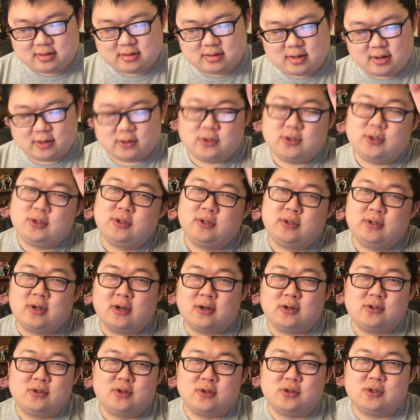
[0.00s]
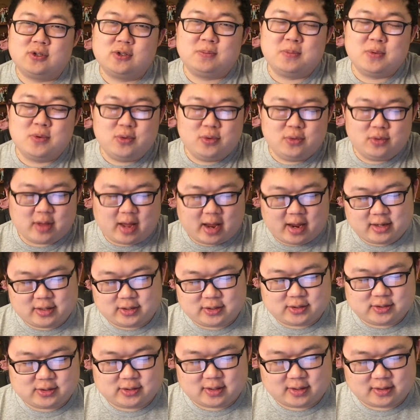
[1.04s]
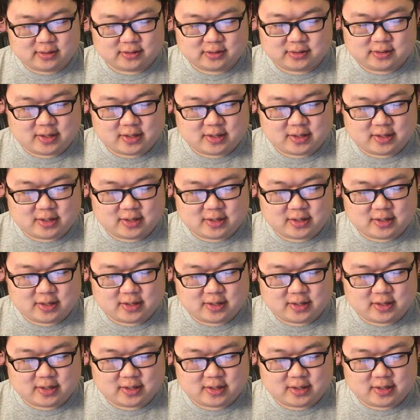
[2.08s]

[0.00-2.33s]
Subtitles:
touch the smooth ice on